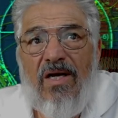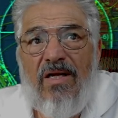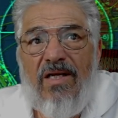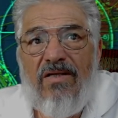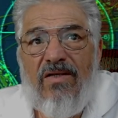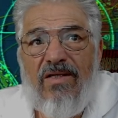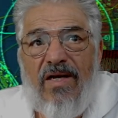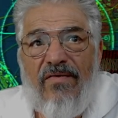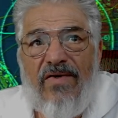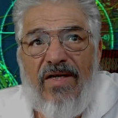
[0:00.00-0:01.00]
This is
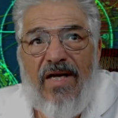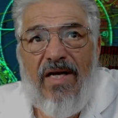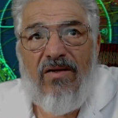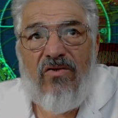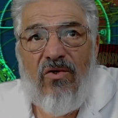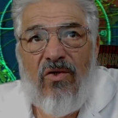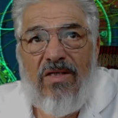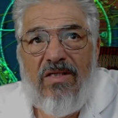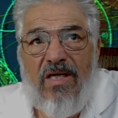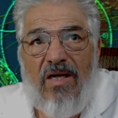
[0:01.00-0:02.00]
FT8, so
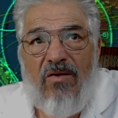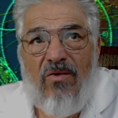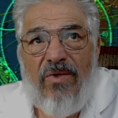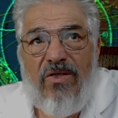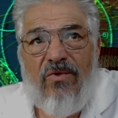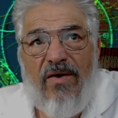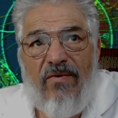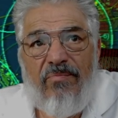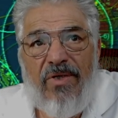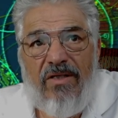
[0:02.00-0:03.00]
let's tell, oh, we do have
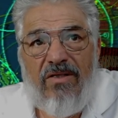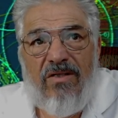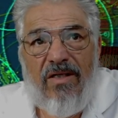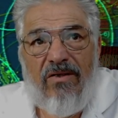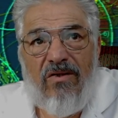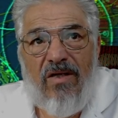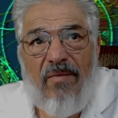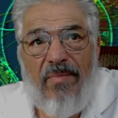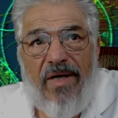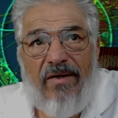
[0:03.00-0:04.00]
a pick single
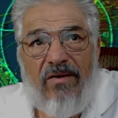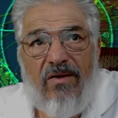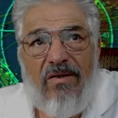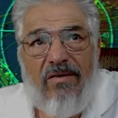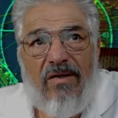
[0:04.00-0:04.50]
sideband. Good.